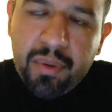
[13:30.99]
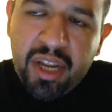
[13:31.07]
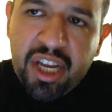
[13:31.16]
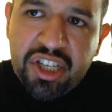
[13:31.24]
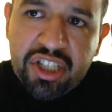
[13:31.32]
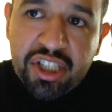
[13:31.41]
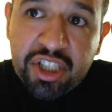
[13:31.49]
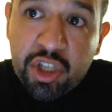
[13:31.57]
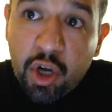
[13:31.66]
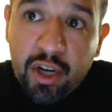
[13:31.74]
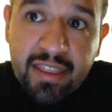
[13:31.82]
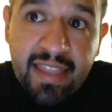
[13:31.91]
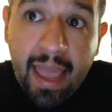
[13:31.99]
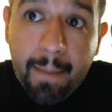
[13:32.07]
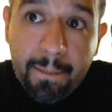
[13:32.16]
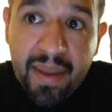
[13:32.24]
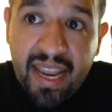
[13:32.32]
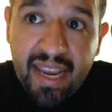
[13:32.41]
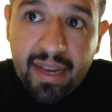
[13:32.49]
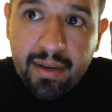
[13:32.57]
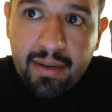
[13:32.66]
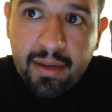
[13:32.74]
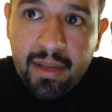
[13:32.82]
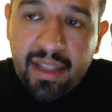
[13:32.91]
He just took that pin
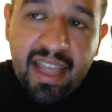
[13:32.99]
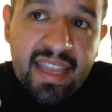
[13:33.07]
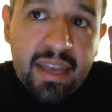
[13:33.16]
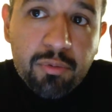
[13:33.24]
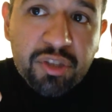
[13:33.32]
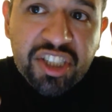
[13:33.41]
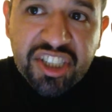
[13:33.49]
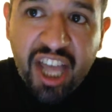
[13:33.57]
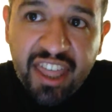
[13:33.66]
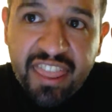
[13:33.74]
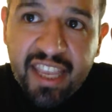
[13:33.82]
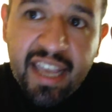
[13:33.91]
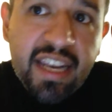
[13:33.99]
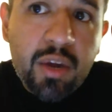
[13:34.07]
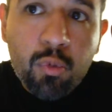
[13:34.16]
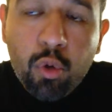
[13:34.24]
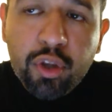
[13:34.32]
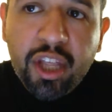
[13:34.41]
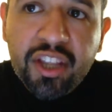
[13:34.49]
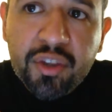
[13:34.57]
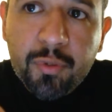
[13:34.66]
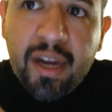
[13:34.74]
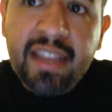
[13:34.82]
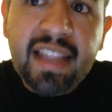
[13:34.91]
like it was nothing, and he rolled out of the
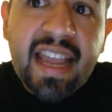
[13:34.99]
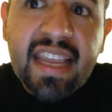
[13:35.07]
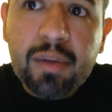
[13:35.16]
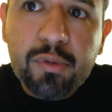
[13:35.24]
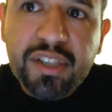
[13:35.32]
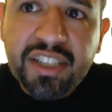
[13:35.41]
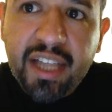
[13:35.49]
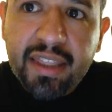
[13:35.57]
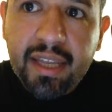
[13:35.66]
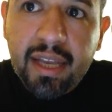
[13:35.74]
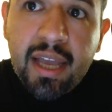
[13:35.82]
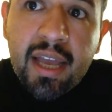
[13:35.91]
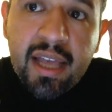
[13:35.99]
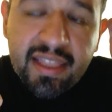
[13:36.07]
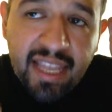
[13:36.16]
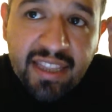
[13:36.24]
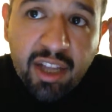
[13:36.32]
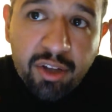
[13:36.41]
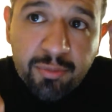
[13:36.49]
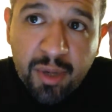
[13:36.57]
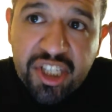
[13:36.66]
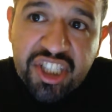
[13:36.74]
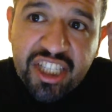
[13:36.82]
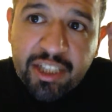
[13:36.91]
ring like it was nothing. That's how
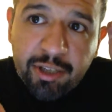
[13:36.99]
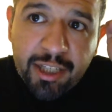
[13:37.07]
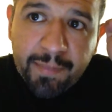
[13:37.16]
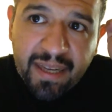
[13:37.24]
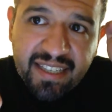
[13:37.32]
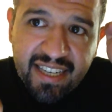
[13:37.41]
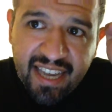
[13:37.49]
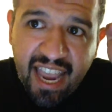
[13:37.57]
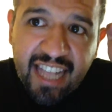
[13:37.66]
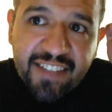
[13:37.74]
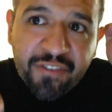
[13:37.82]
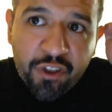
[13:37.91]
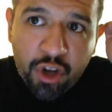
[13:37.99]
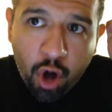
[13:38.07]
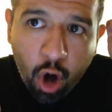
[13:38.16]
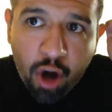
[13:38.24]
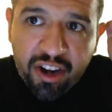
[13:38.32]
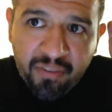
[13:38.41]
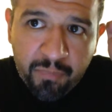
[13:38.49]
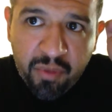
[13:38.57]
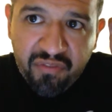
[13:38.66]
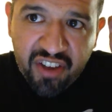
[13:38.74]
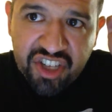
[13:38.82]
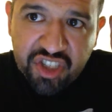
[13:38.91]
much disrespect he has for the art of
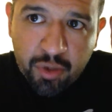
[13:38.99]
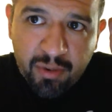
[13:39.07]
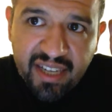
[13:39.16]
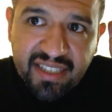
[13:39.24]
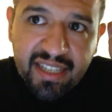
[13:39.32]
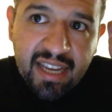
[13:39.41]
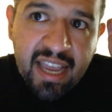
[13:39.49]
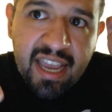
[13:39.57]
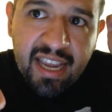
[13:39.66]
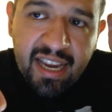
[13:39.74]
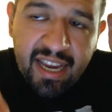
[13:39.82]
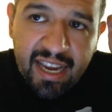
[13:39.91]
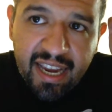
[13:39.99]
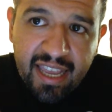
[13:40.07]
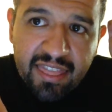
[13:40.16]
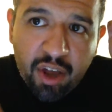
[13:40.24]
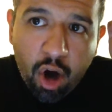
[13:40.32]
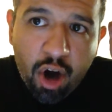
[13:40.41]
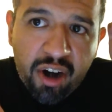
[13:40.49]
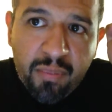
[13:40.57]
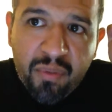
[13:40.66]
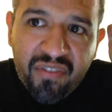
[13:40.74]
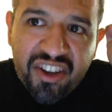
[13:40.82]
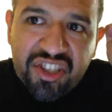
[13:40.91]
professional wrestling. In the art of
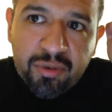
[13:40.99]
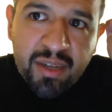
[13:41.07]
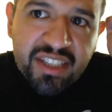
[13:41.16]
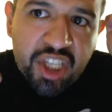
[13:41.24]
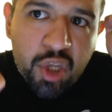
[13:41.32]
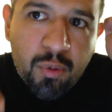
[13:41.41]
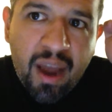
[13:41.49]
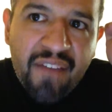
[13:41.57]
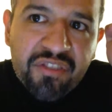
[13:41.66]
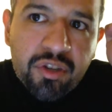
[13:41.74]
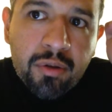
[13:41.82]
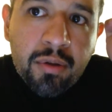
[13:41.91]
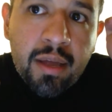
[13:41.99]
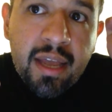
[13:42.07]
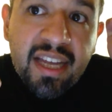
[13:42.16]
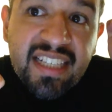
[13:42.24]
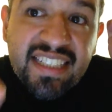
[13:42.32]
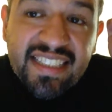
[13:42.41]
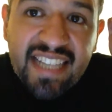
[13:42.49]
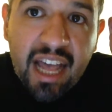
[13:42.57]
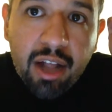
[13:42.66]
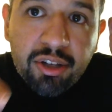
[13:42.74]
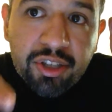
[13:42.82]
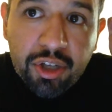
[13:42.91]
professional wrestling, you have to
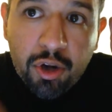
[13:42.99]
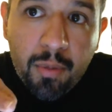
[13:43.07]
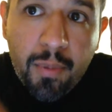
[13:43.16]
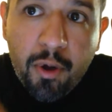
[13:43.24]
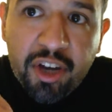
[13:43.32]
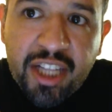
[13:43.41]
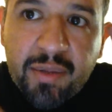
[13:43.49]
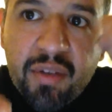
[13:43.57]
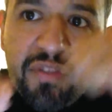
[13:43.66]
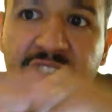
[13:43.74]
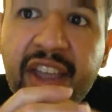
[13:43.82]
sell your opponent's moves.